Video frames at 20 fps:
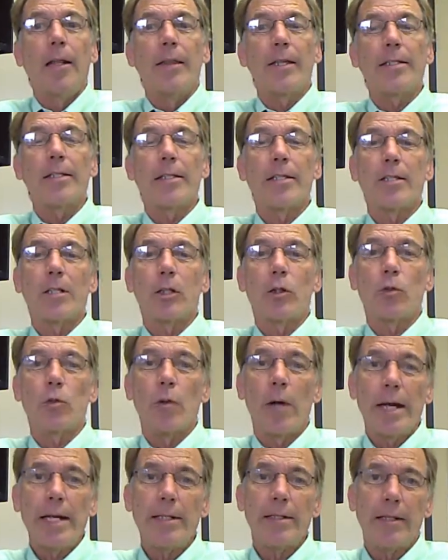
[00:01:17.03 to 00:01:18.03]
This is a
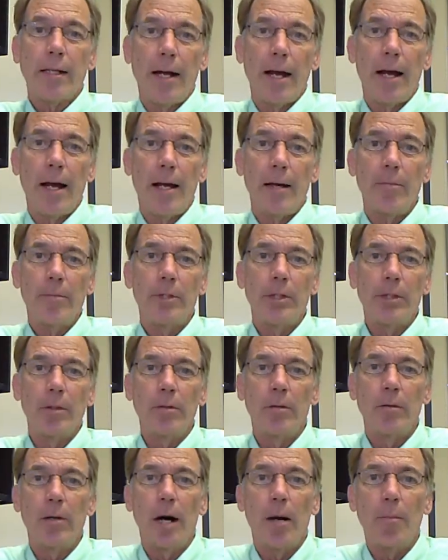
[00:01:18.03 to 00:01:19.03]
great time
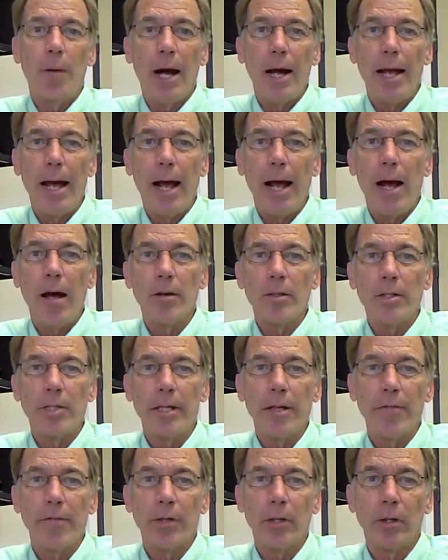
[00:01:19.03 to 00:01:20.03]
to buy a house
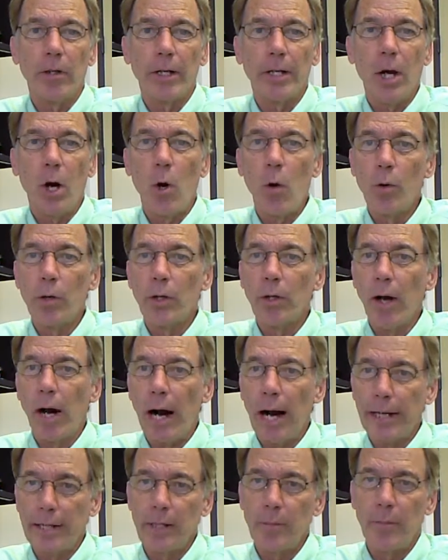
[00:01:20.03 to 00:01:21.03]
if you're an
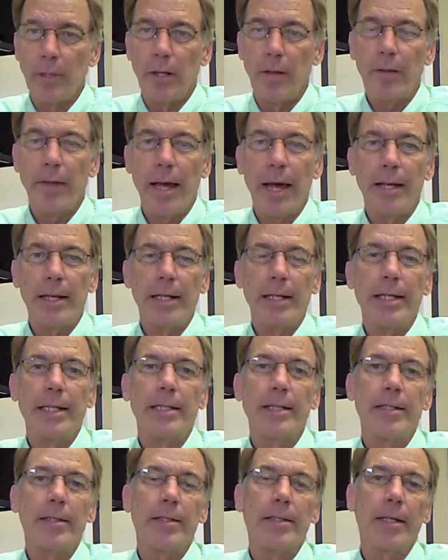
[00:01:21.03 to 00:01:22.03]
owner-occupant. That
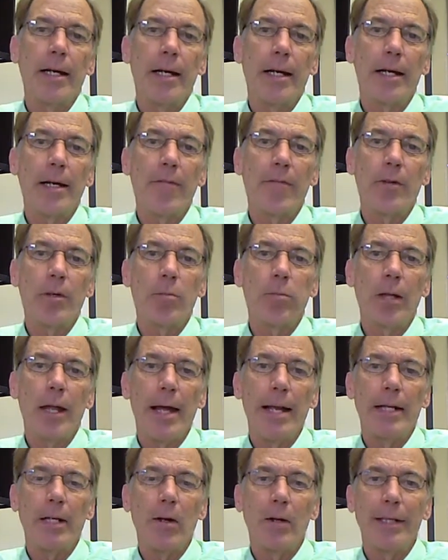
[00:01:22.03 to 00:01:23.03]
is, if you're
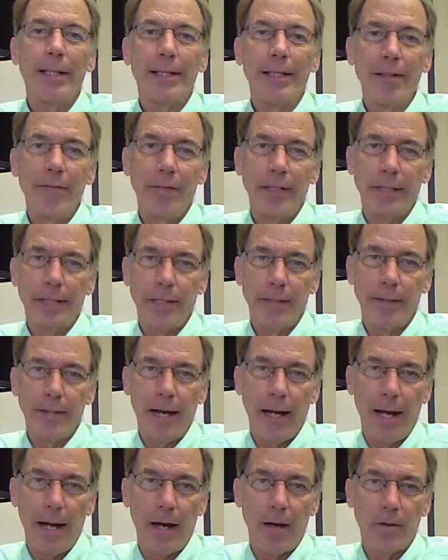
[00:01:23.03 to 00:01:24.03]
planning on living in
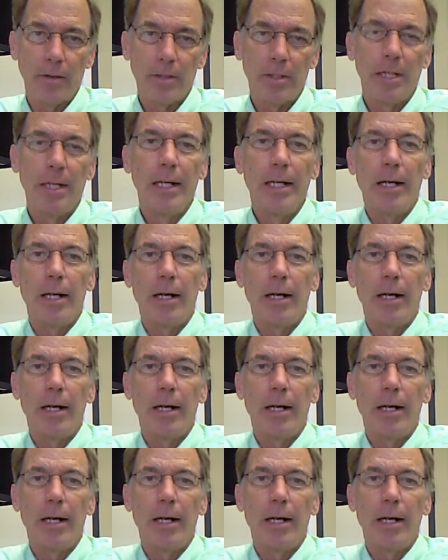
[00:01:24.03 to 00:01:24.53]
the house.